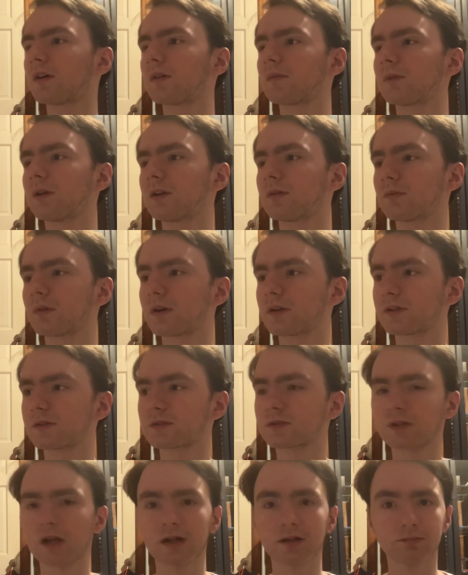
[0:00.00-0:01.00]

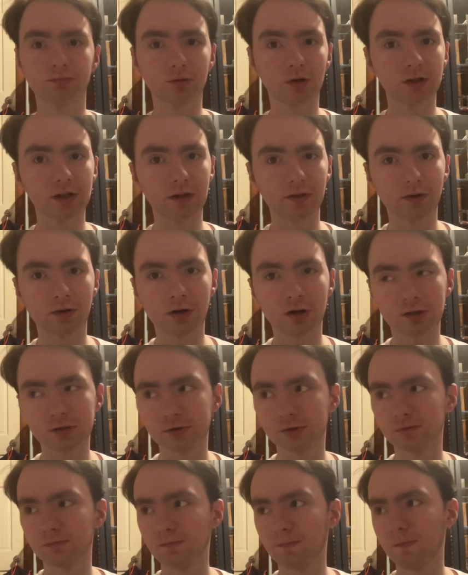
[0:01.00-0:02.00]
Anyways, that brought out the
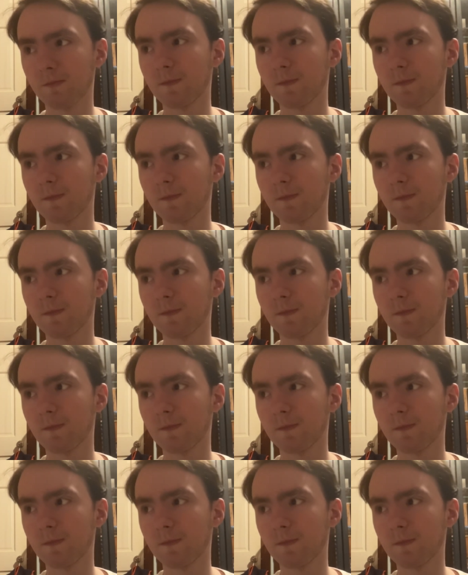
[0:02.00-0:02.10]
caution,